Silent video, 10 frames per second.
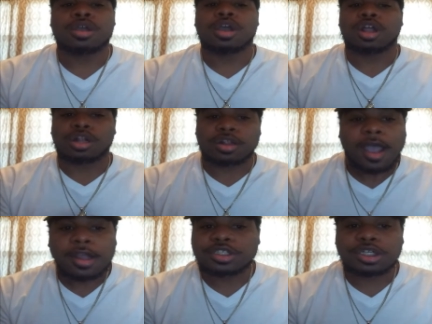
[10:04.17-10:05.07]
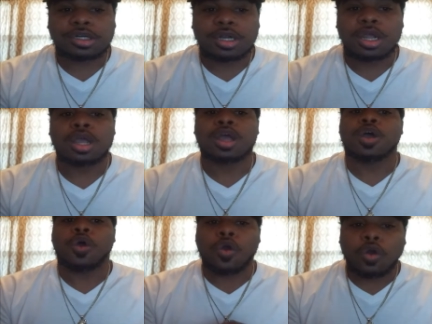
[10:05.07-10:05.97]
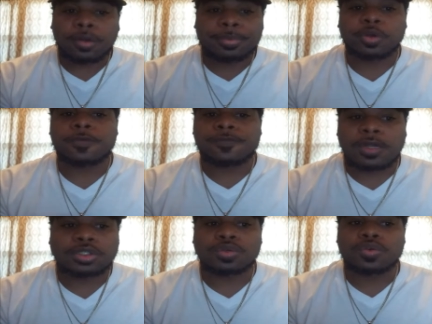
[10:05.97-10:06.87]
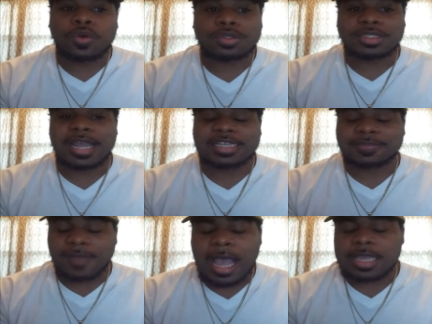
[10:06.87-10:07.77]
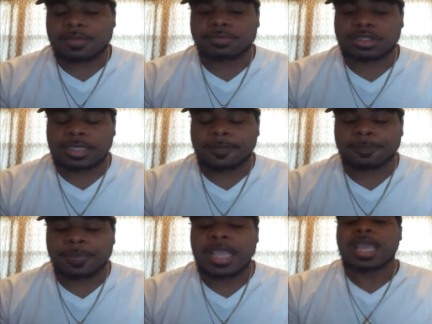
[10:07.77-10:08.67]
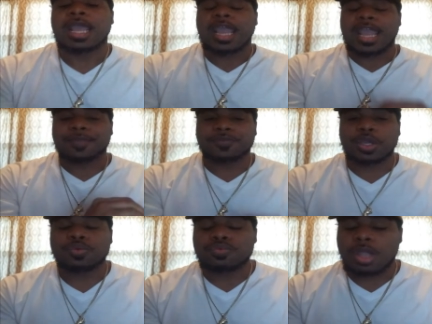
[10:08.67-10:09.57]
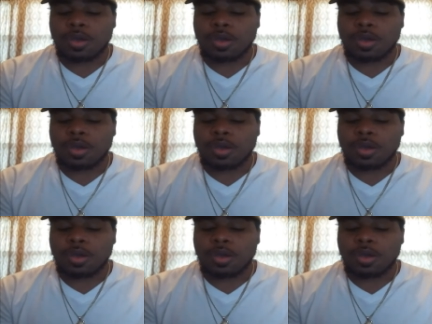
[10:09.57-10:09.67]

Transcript: Larger orbital frontal cortex volumes. If you know